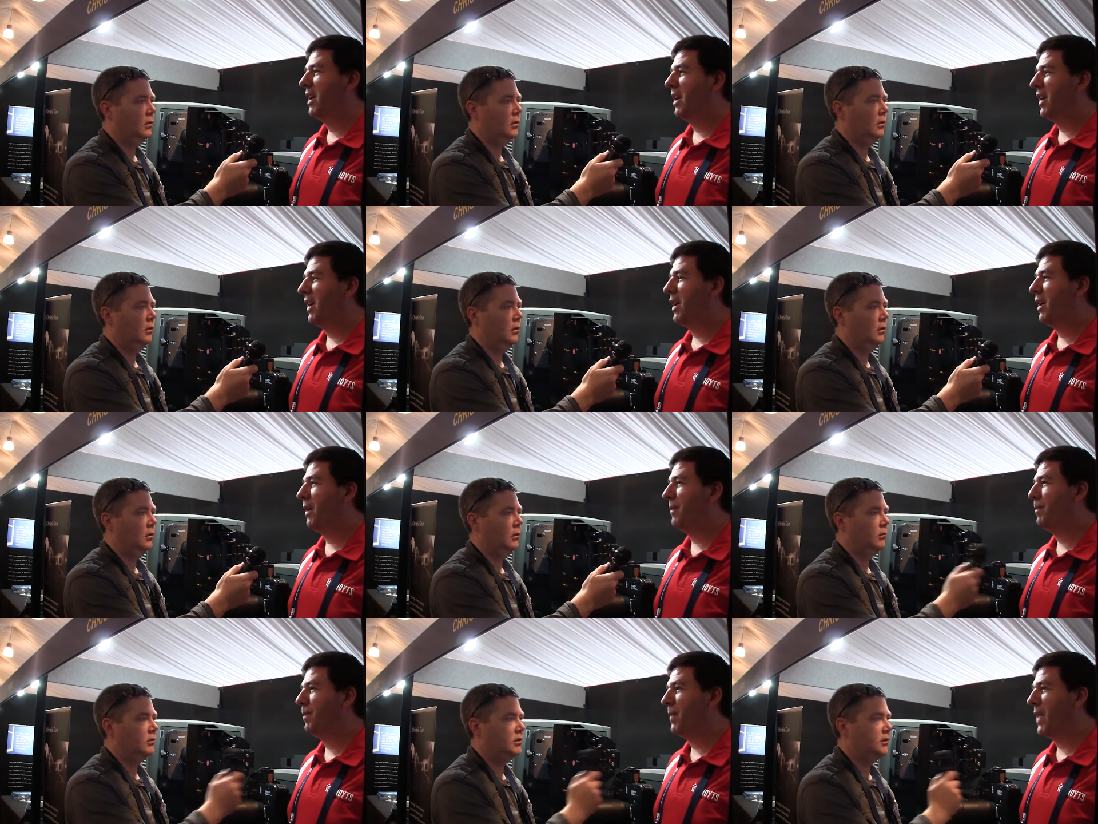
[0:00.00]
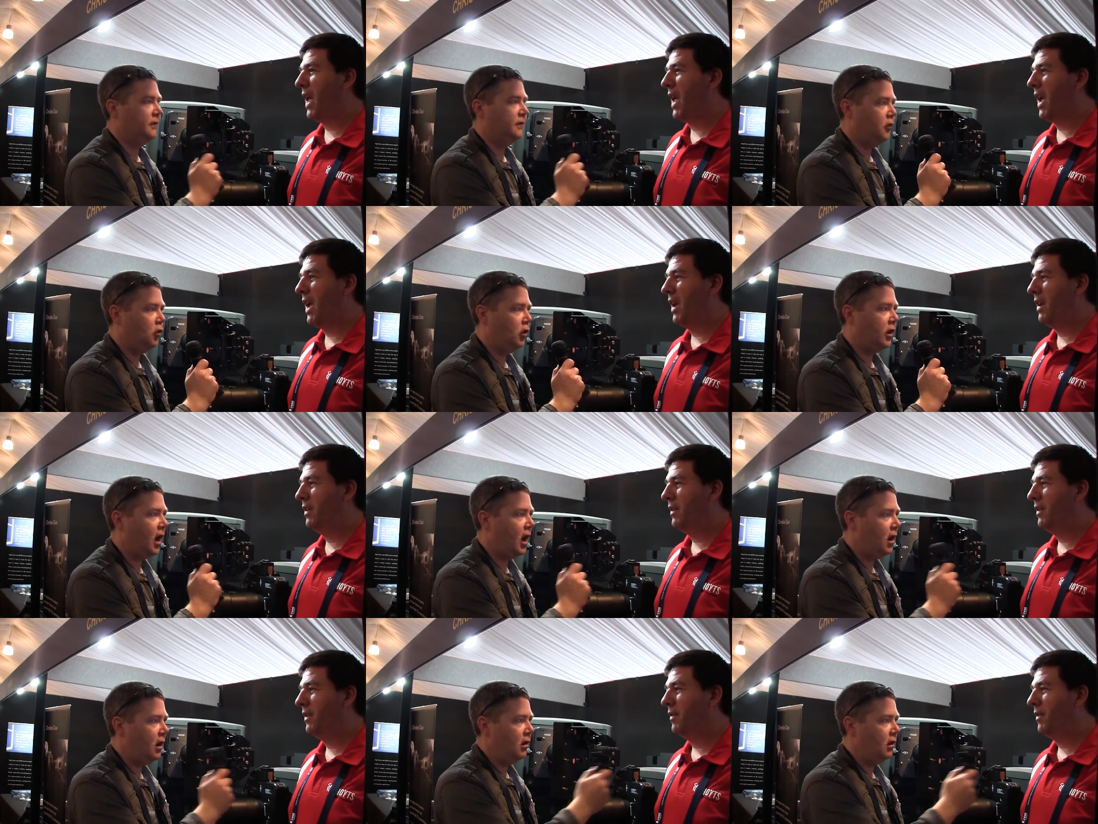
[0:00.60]
Speaker 1: Um, so,
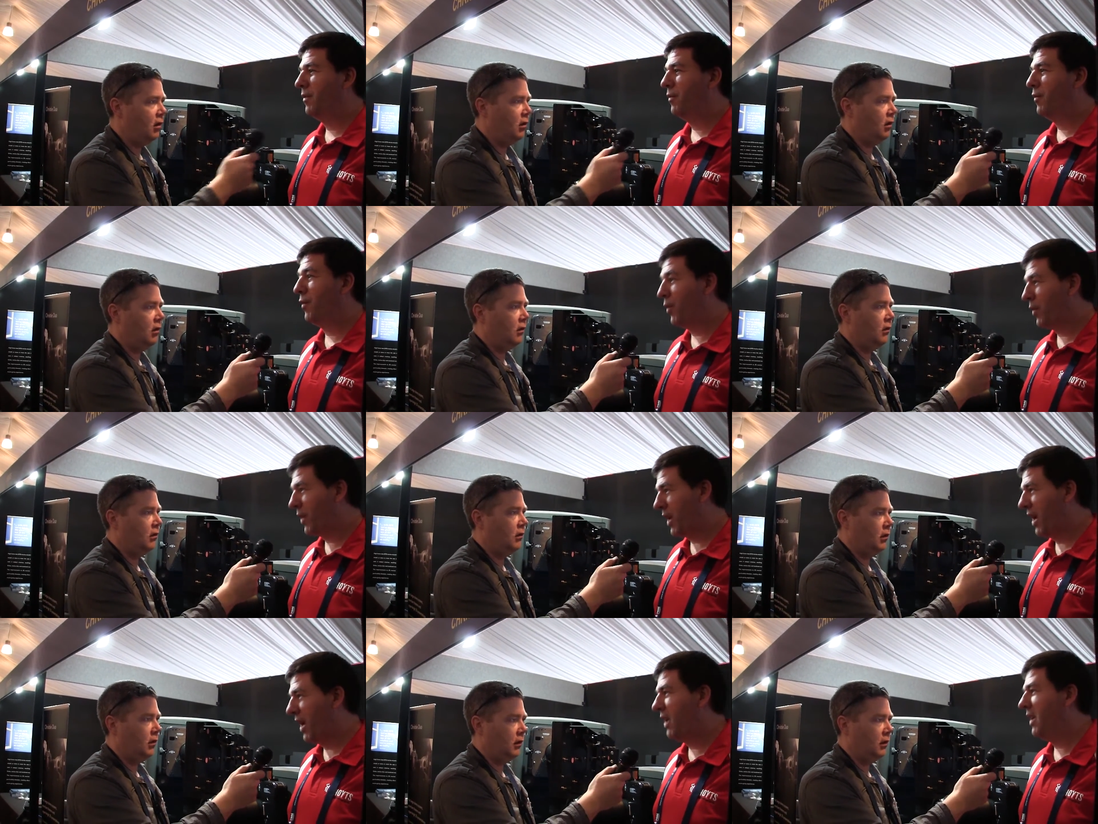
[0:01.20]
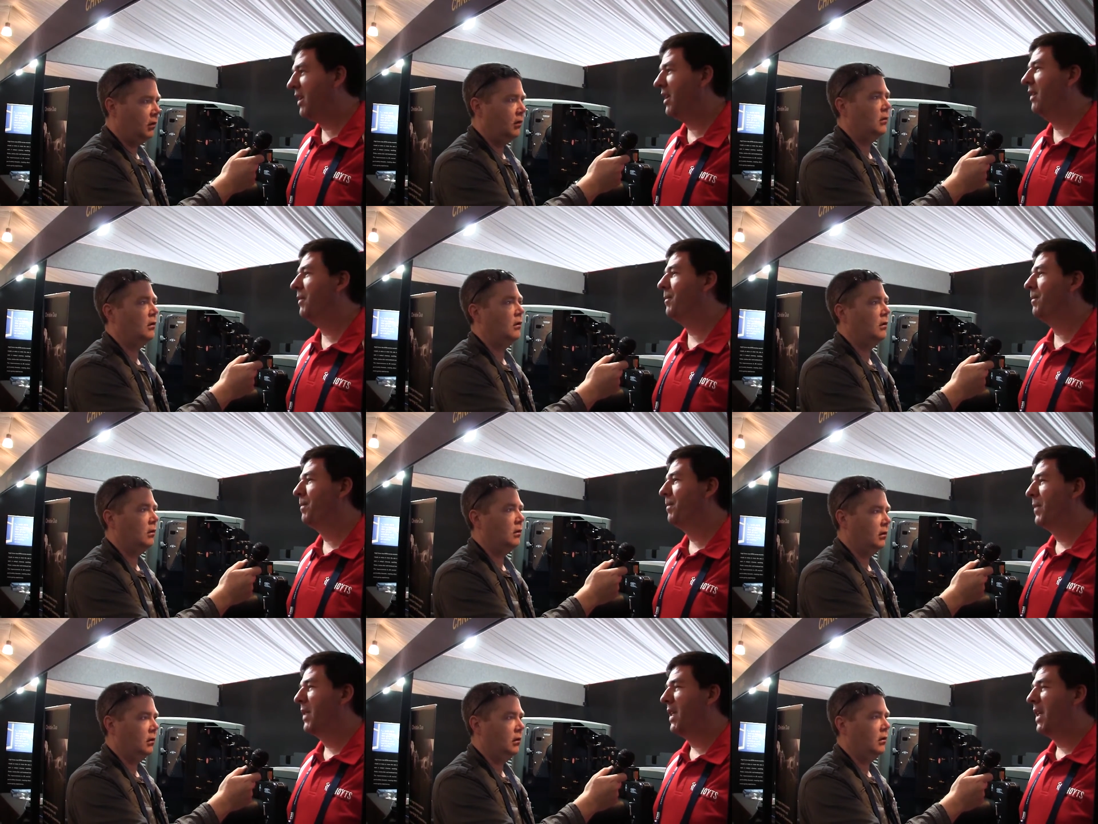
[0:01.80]
4K? 4K,
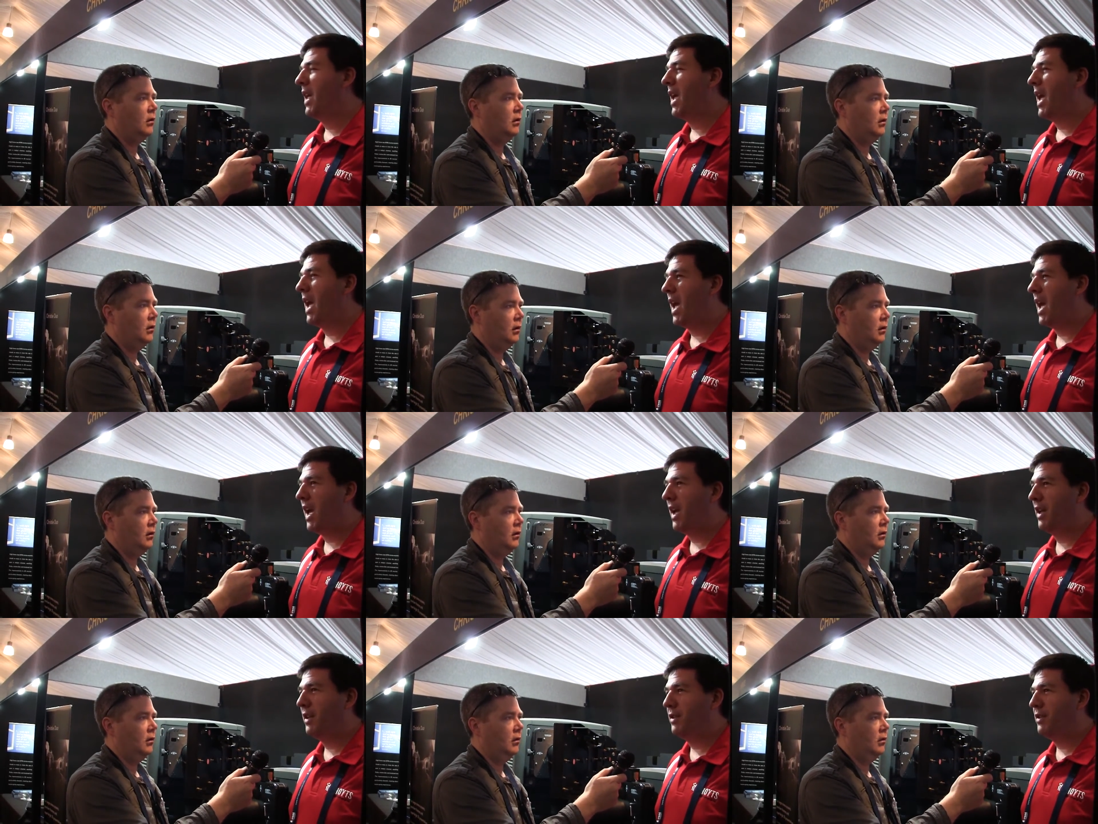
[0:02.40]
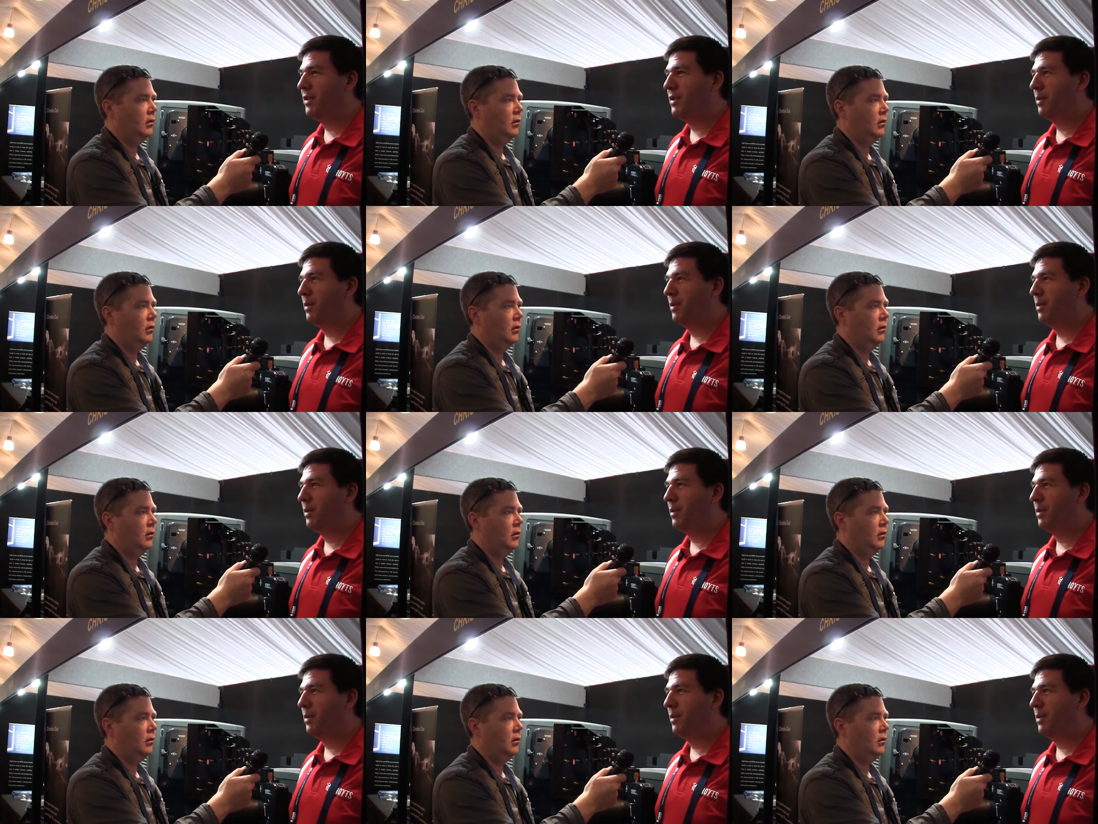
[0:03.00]
yep. And